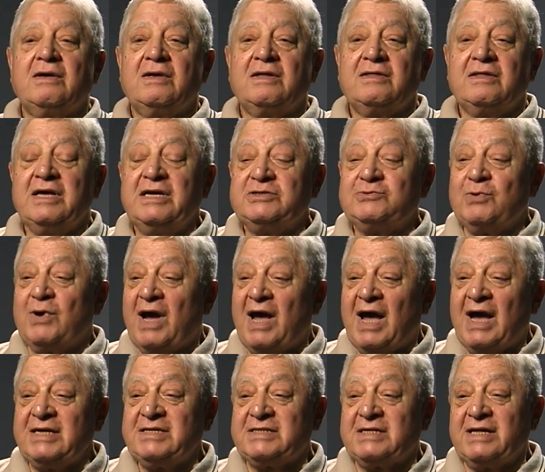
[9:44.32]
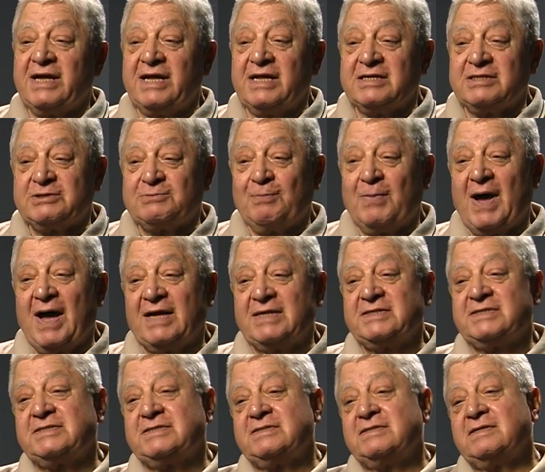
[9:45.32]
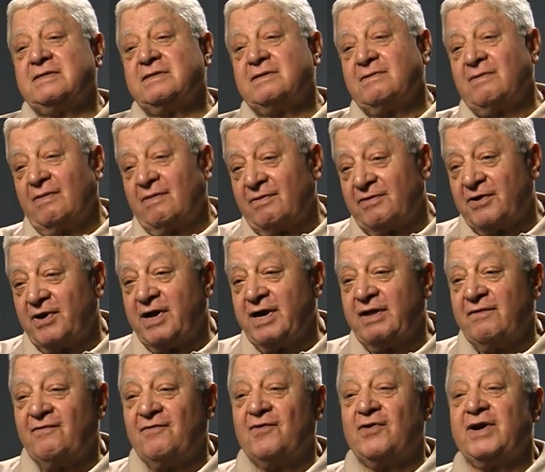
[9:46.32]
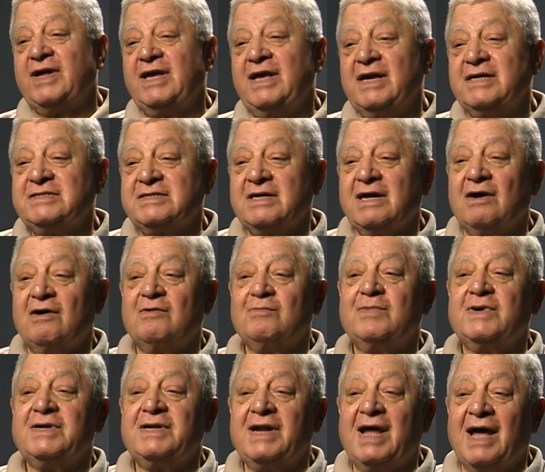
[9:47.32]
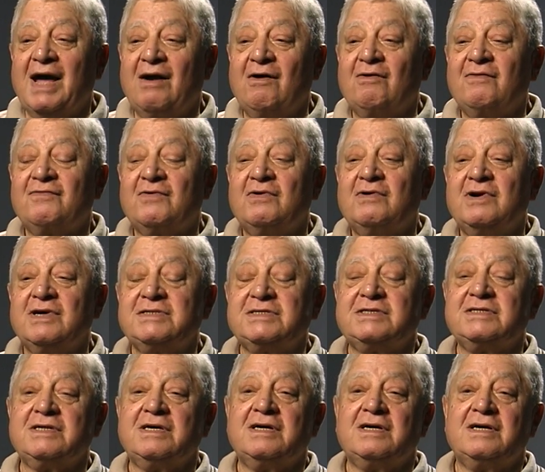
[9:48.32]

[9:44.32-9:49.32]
these were isolated spots 30, 40 years ago, but now, of course,